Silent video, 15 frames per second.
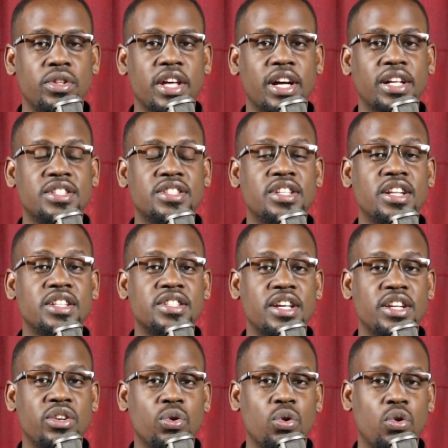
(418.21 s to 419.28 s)
they can still
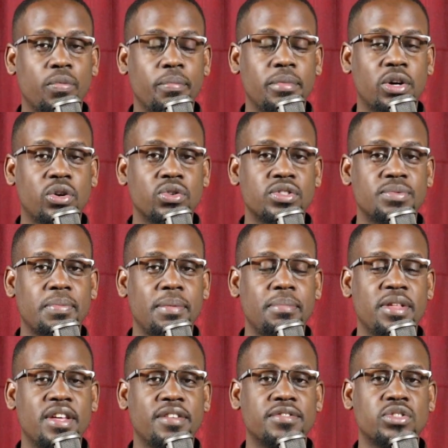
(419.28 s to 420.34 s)
send you home, because
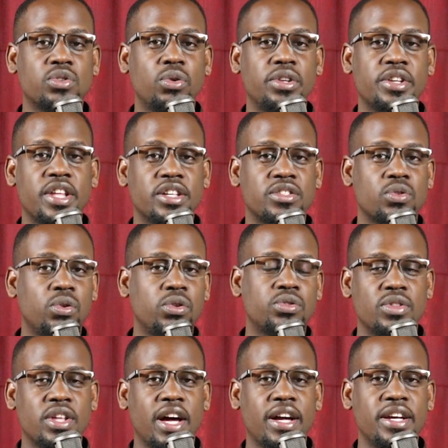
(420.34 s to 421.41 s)
maybe they've sold their soul
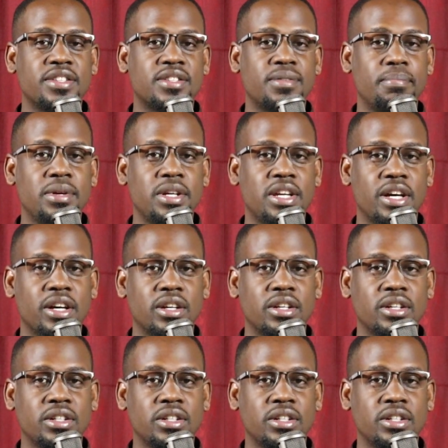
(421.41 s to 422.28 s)
to the highest bidder.